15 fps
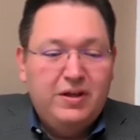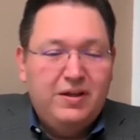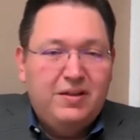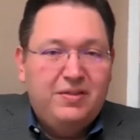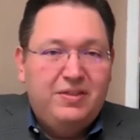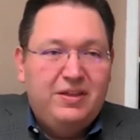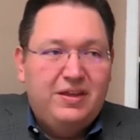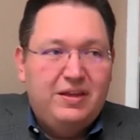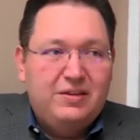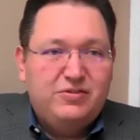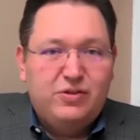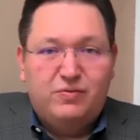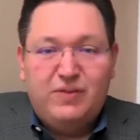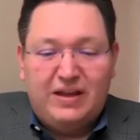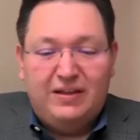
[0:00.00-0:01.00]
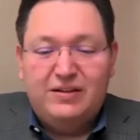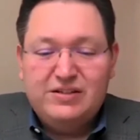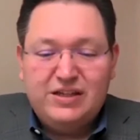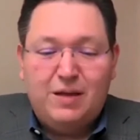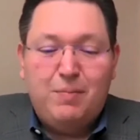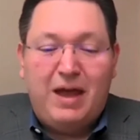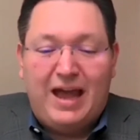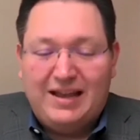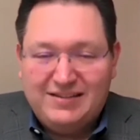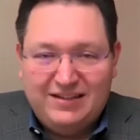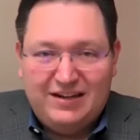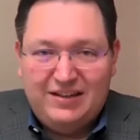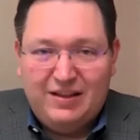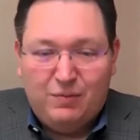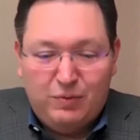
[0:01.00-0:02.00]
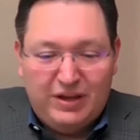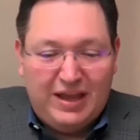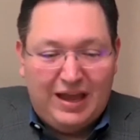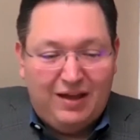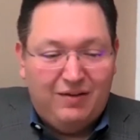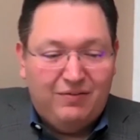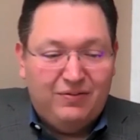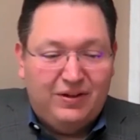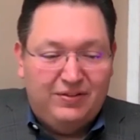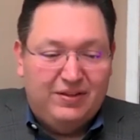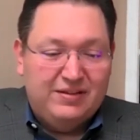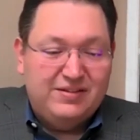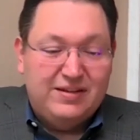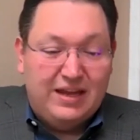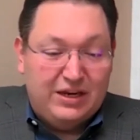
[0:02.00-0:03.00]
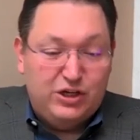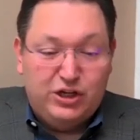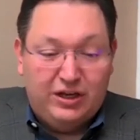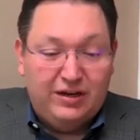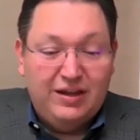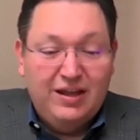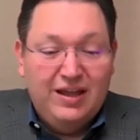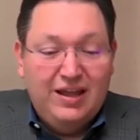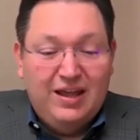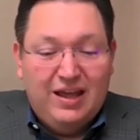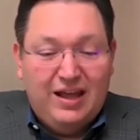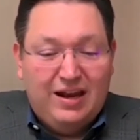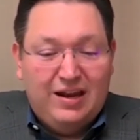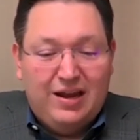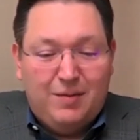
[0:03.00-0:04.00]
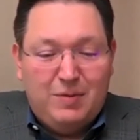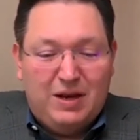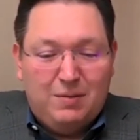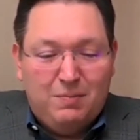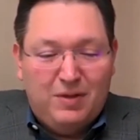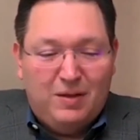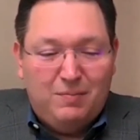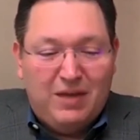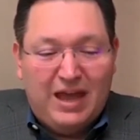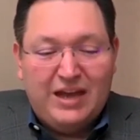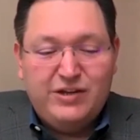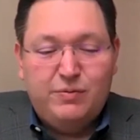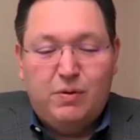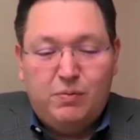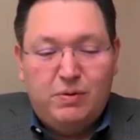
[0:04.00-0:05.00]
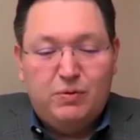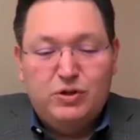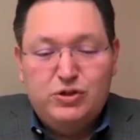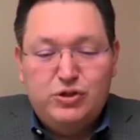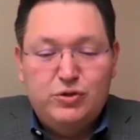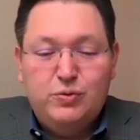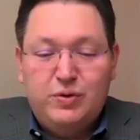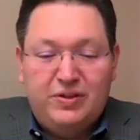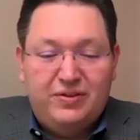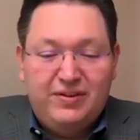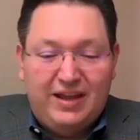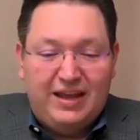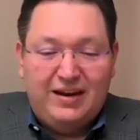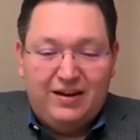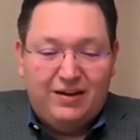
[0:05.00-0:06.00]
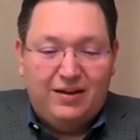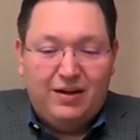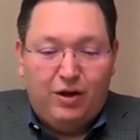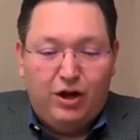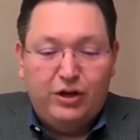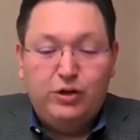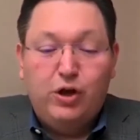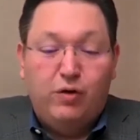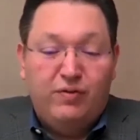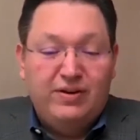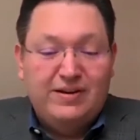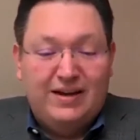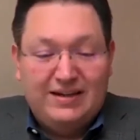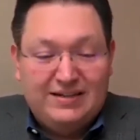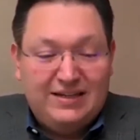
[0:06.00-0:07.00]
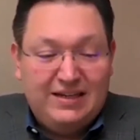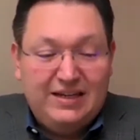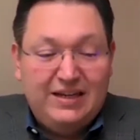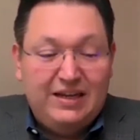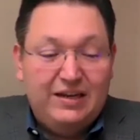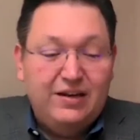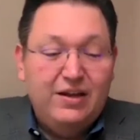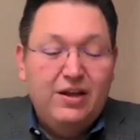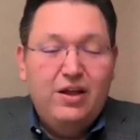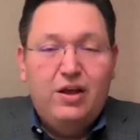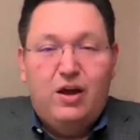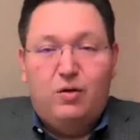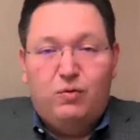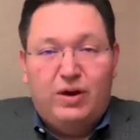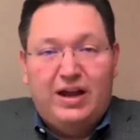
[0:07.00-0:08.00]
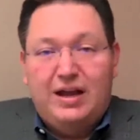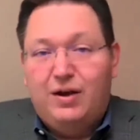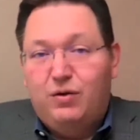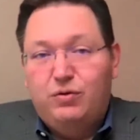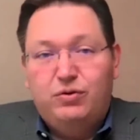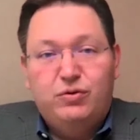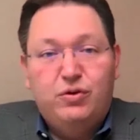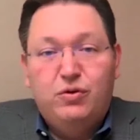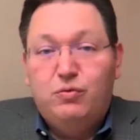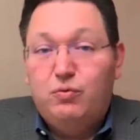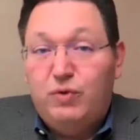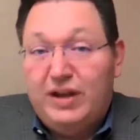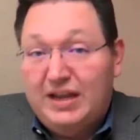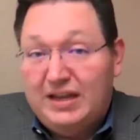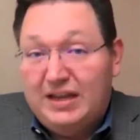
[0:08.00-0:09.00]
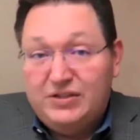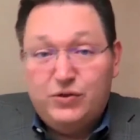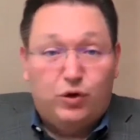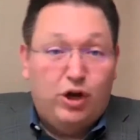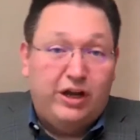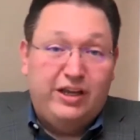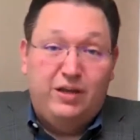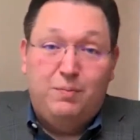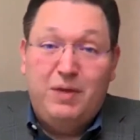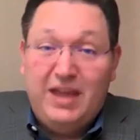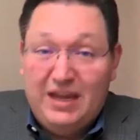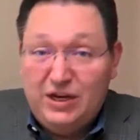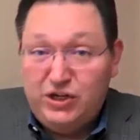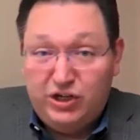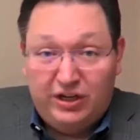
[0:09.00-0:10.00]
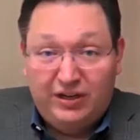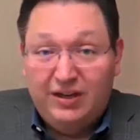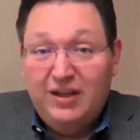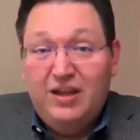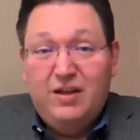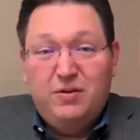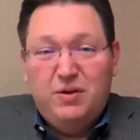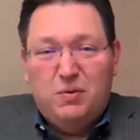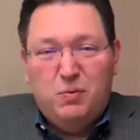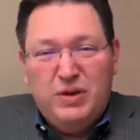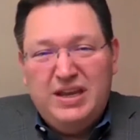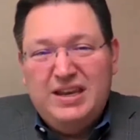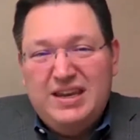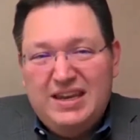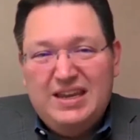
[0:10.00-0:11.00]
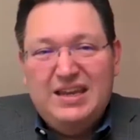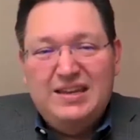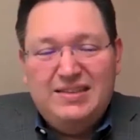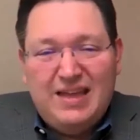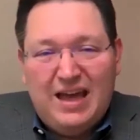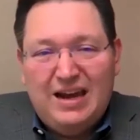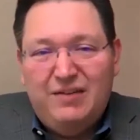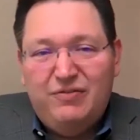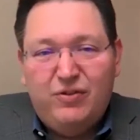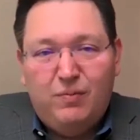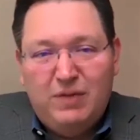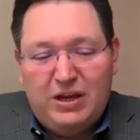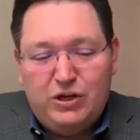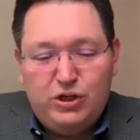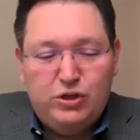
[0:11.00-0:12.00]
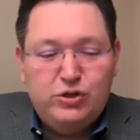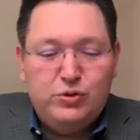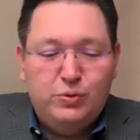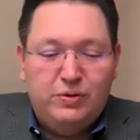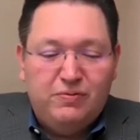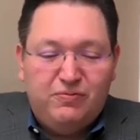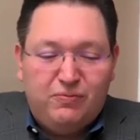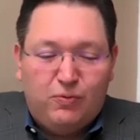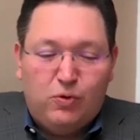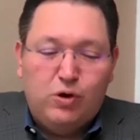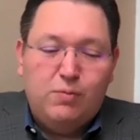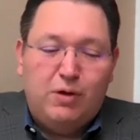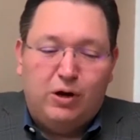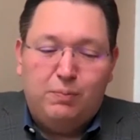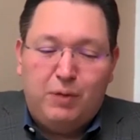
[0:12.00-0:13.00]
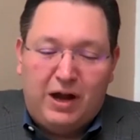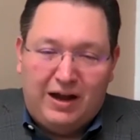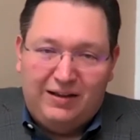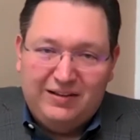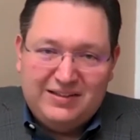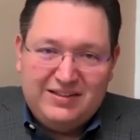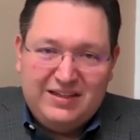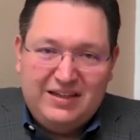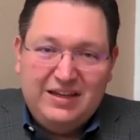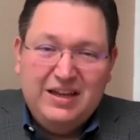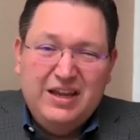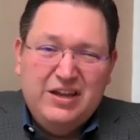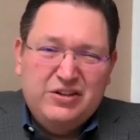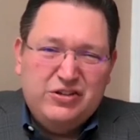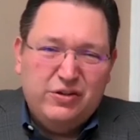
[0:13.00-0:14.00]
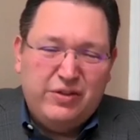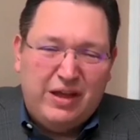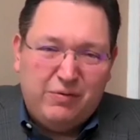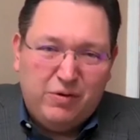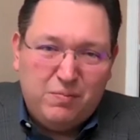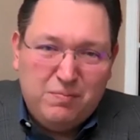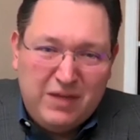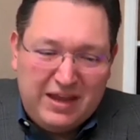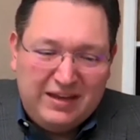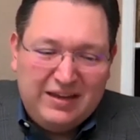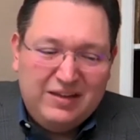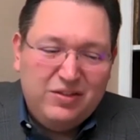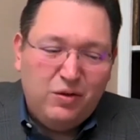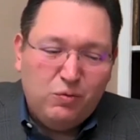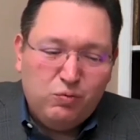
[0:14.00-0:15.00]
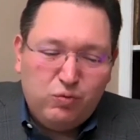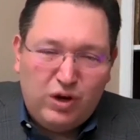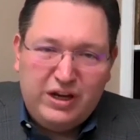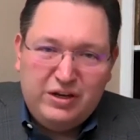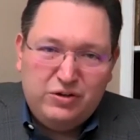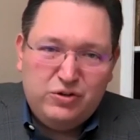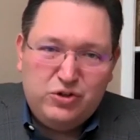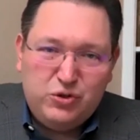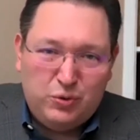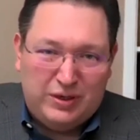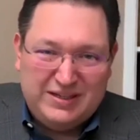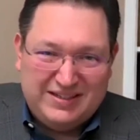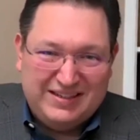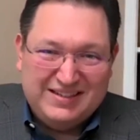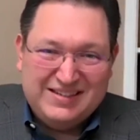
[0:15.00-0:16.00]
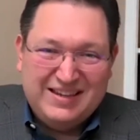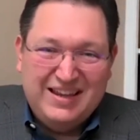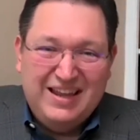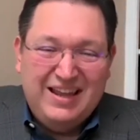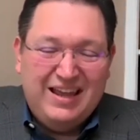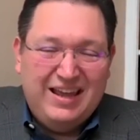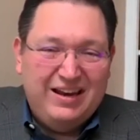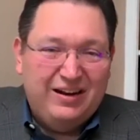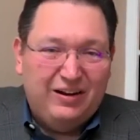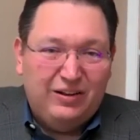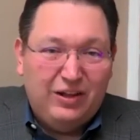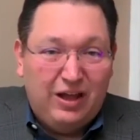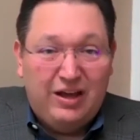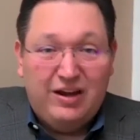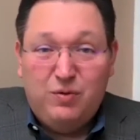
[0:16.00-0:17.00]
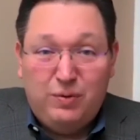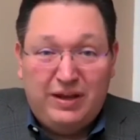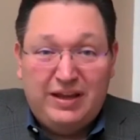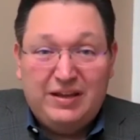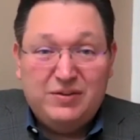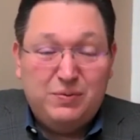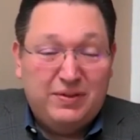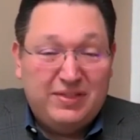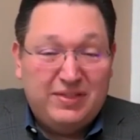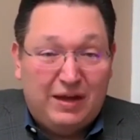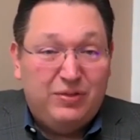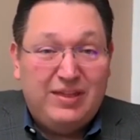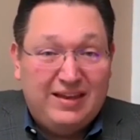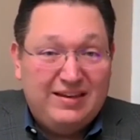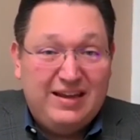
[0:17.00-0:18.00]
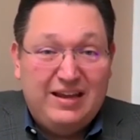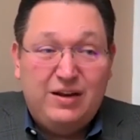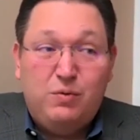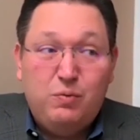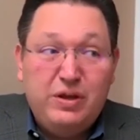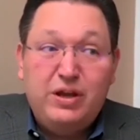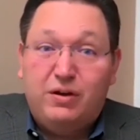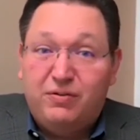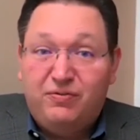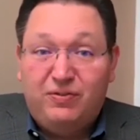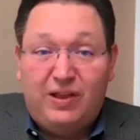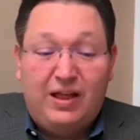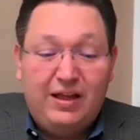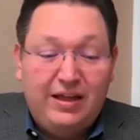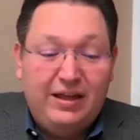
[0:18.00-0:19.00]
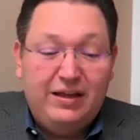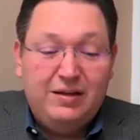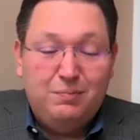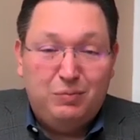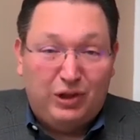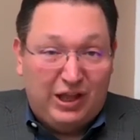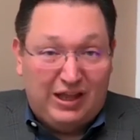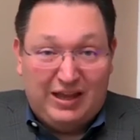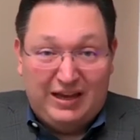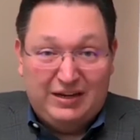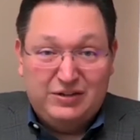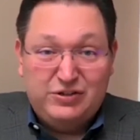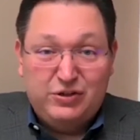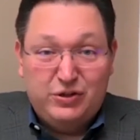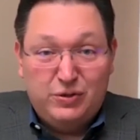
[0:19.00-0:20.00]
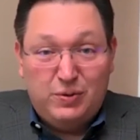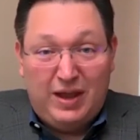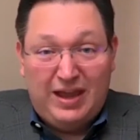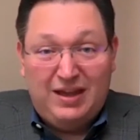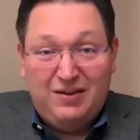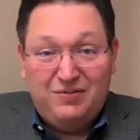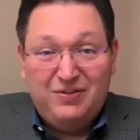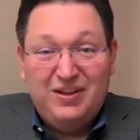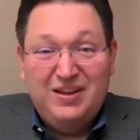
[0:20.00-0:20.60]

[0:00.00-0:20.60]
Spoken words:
the surveillance capacity that we have in this nation. And I mean, imagine what we would do with data on COVID-19 around race or occupation. I mean, we need that information to inform our policy so that we're making the right choices. And in a lot of ways, without that data, we are flying blind. So you have